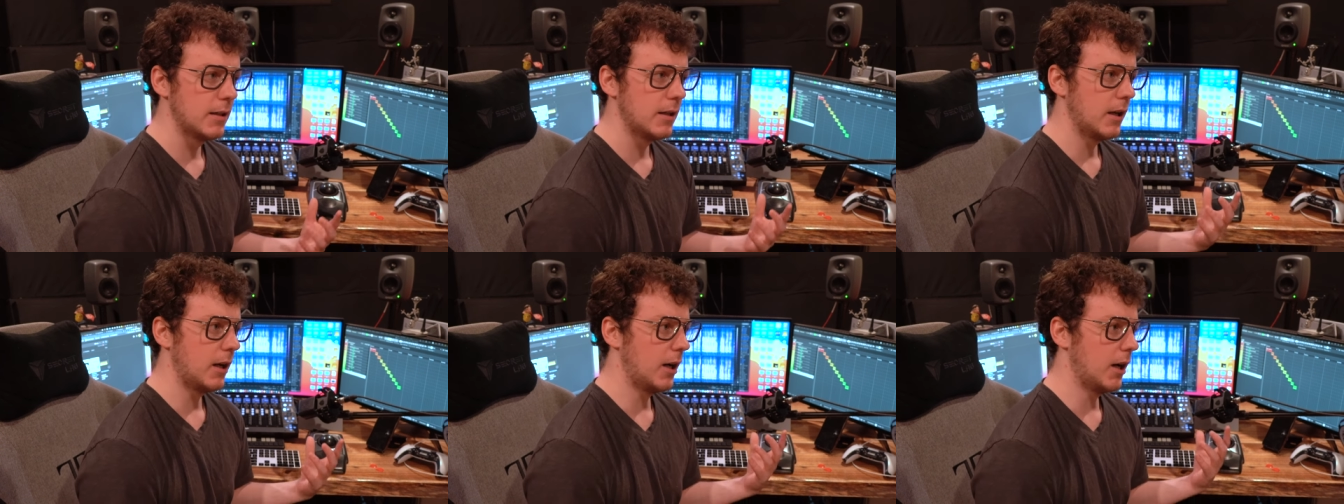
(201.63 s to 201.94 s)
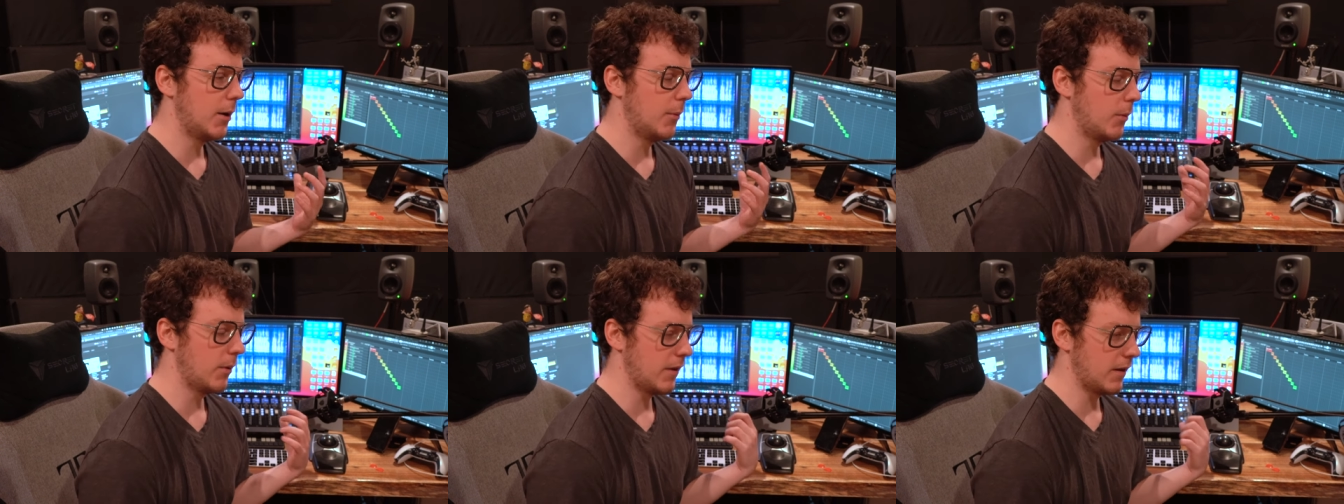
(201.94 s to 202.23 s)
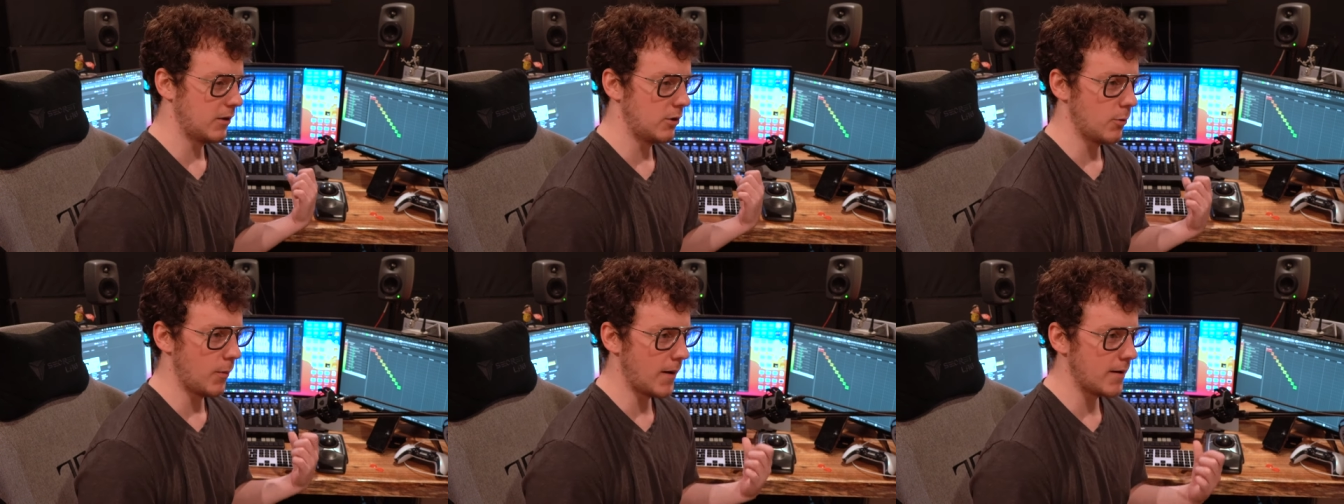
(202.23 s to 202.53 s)
uh, with
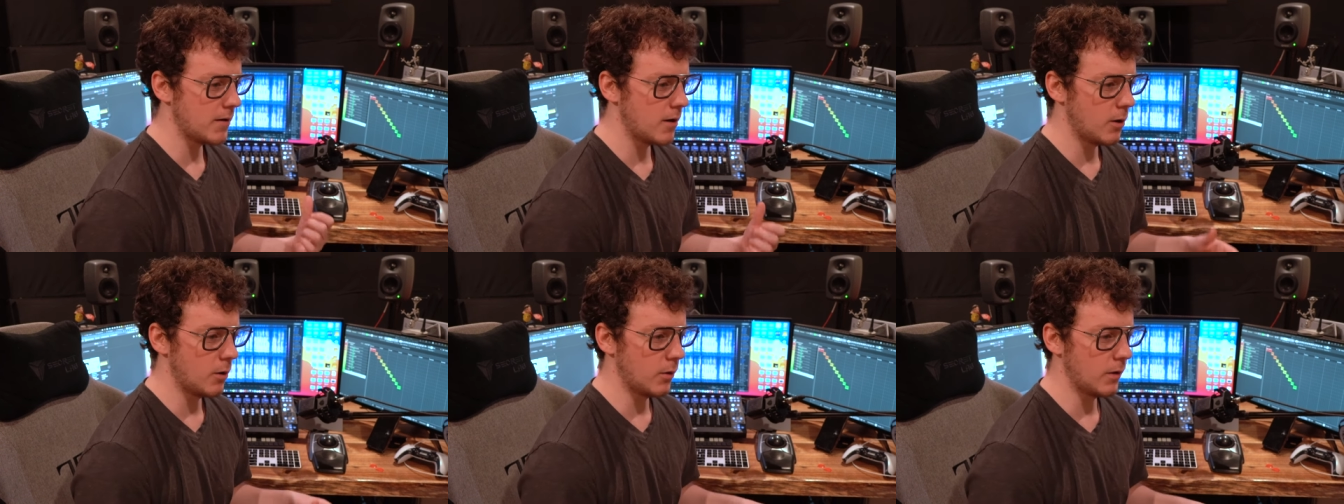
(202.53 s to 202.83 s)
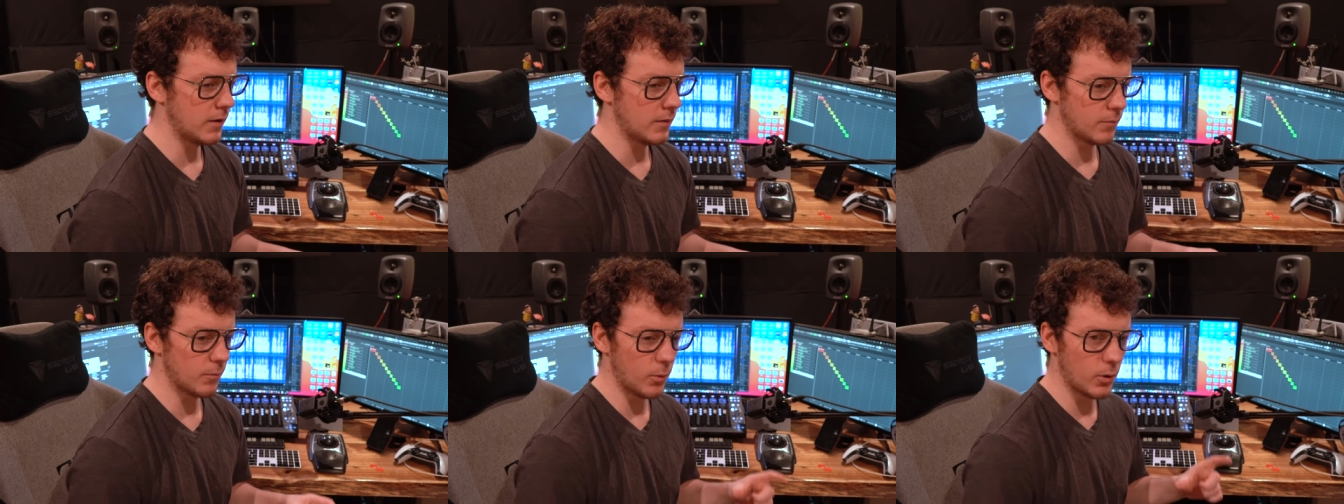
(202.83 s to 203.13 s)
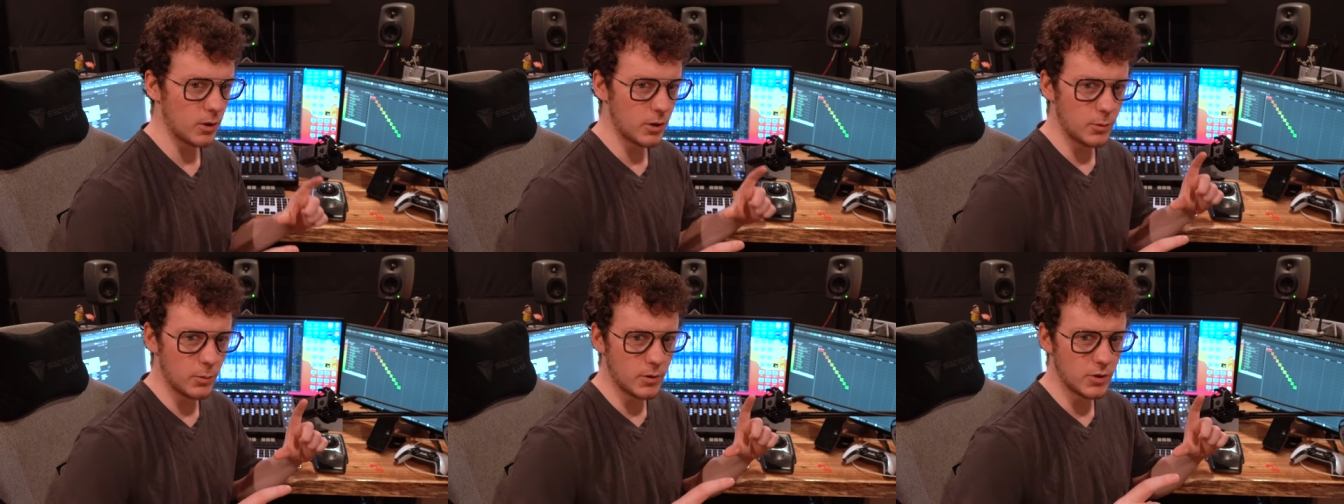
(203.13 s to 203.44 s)
Nuendo uh,
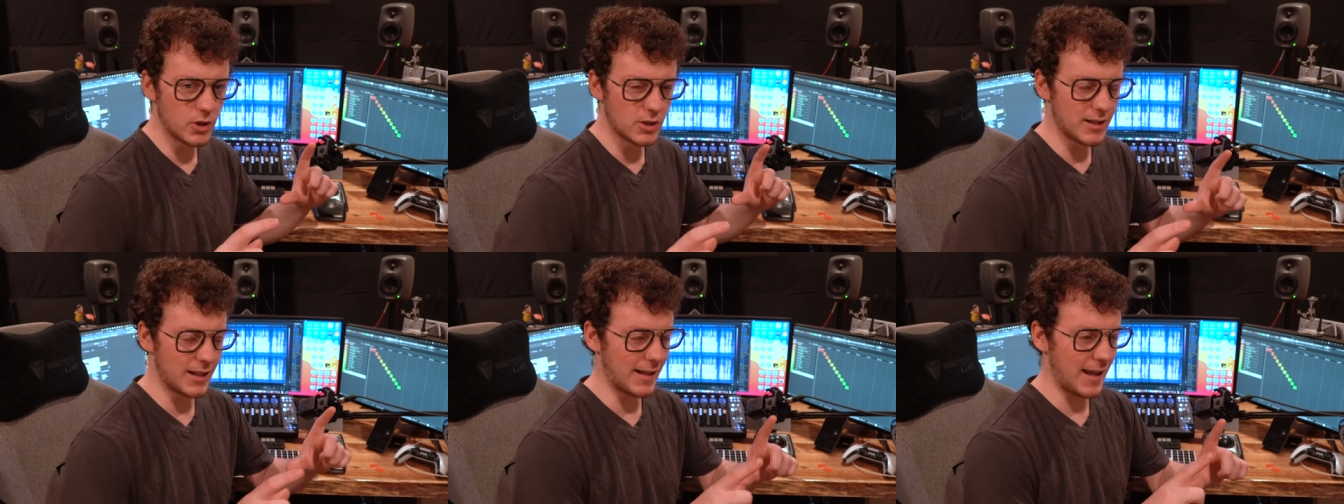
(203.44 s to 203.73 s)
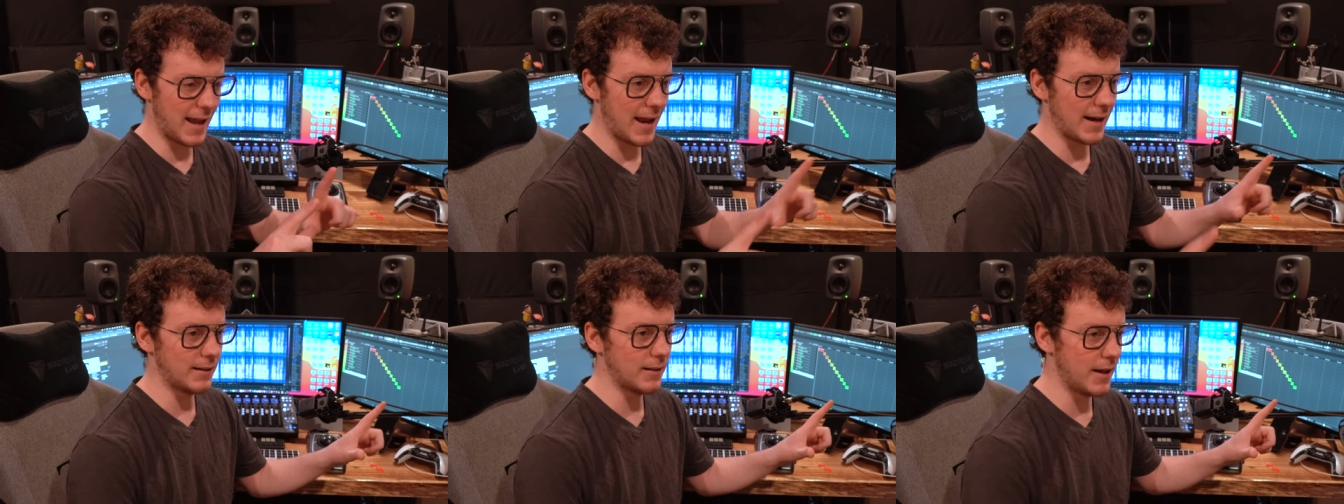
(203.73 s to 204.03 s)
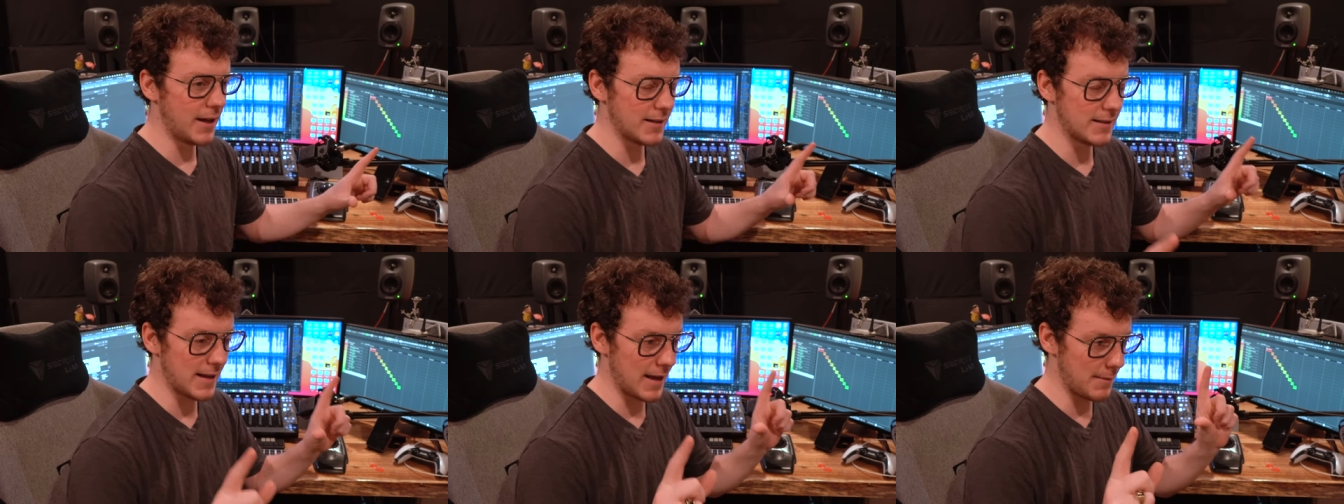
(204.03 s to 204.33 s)
where you would just like
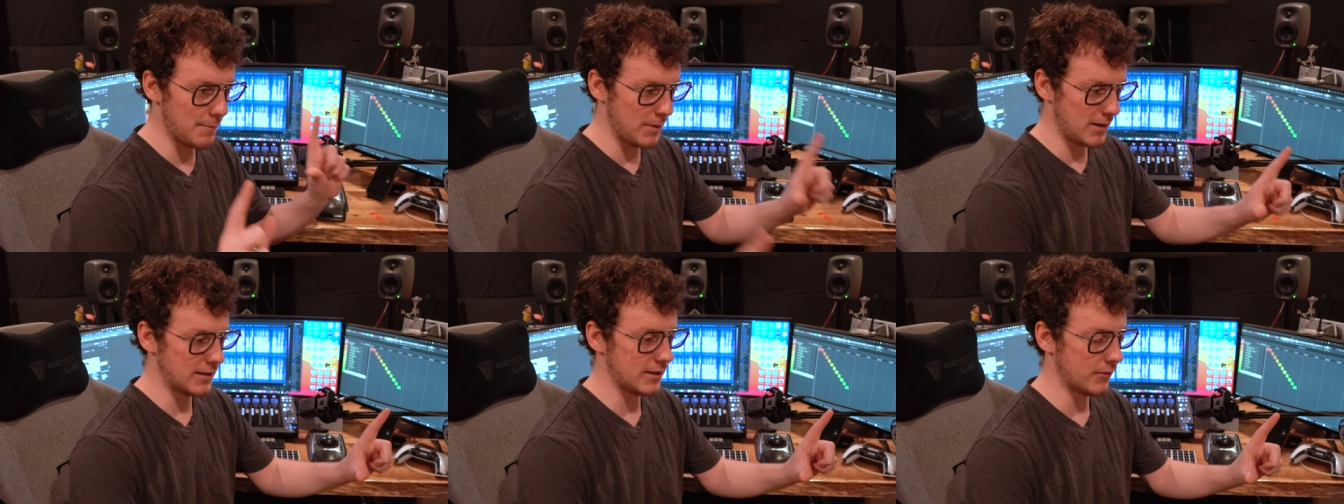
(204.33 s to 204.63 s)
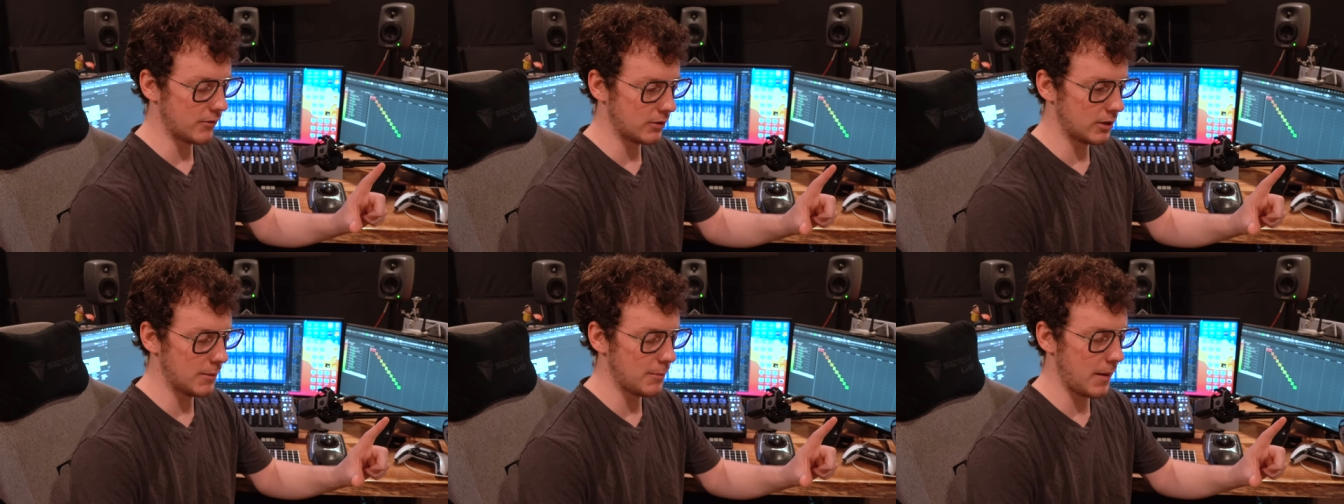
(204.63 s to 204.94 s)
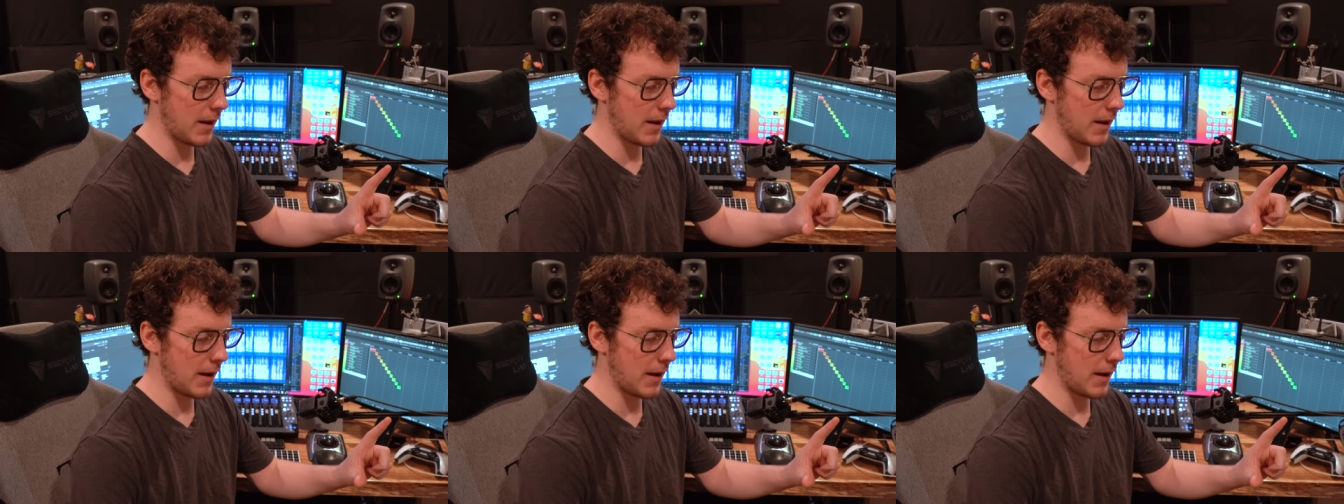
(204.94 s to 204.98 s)
analyze a piece of clip